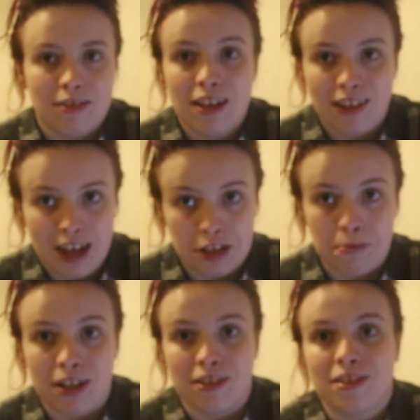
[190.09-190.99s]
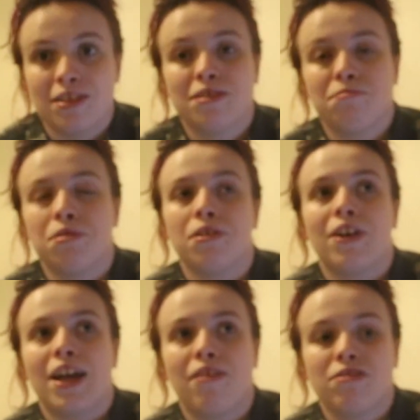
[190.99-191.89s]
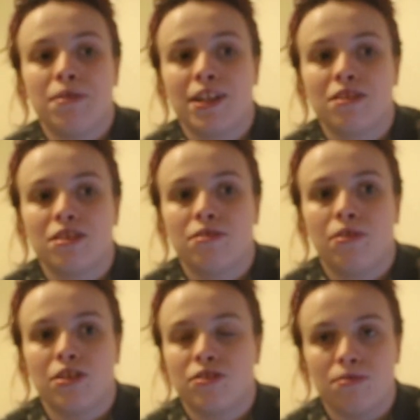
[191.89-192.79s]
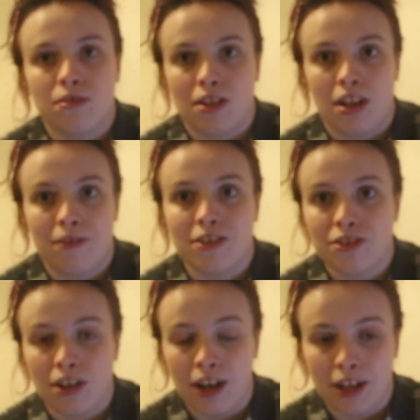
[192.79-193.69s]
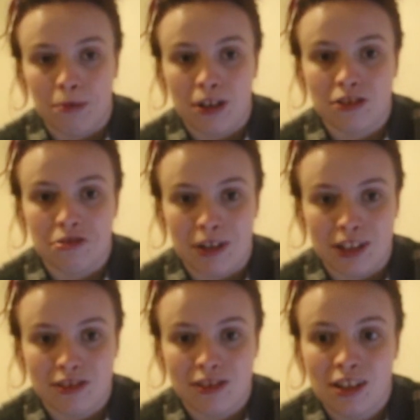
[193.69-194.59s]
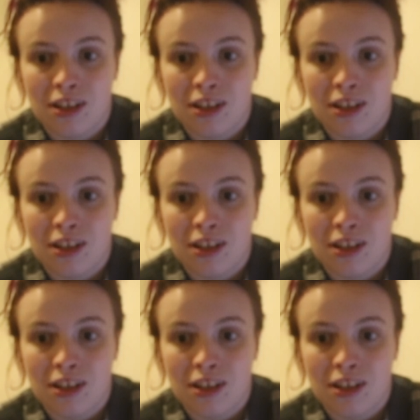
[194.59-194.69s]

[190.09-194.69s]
Yes, I had the meds, but I have the meds as soon as I know it's starting, because the meds